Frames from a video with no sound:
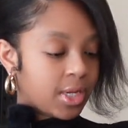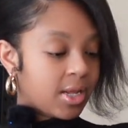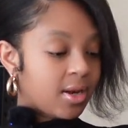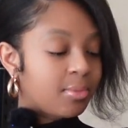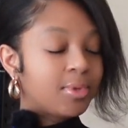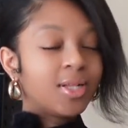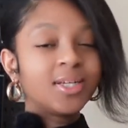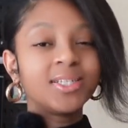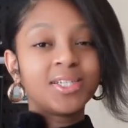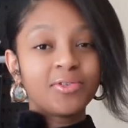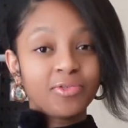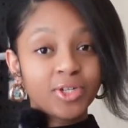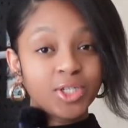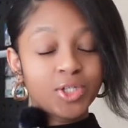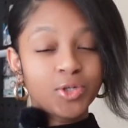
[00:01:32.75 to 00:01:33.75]
And I'm gonna look
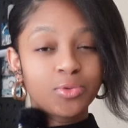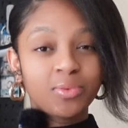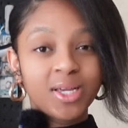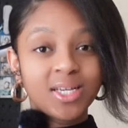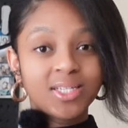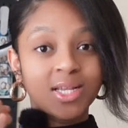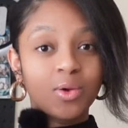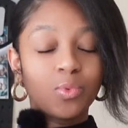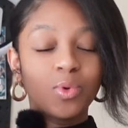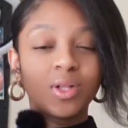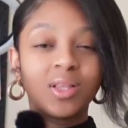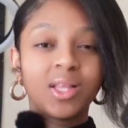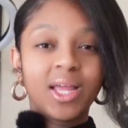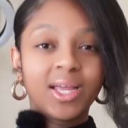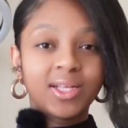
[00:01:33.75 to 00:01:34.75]
different too, because I
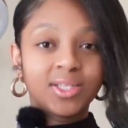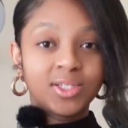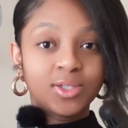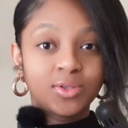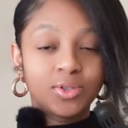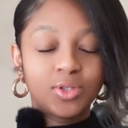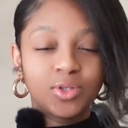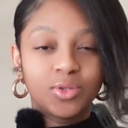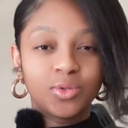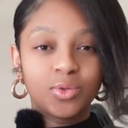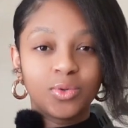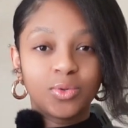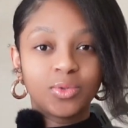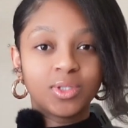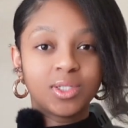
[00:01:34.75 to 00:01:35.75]
would like to
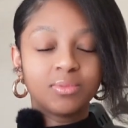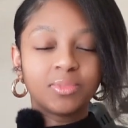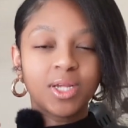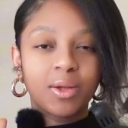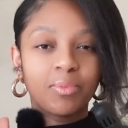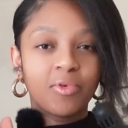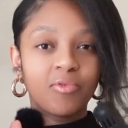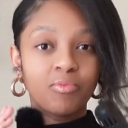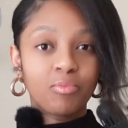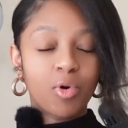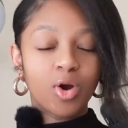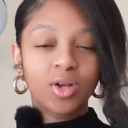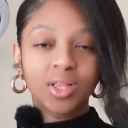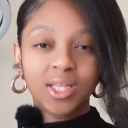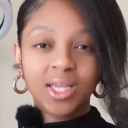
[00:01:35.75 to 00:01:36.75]
do some type of
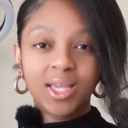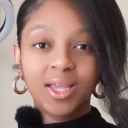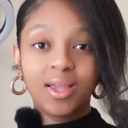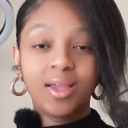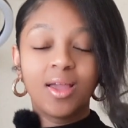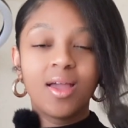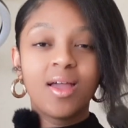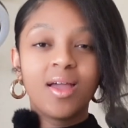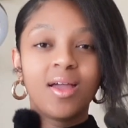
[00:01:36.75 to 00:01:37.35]
Marley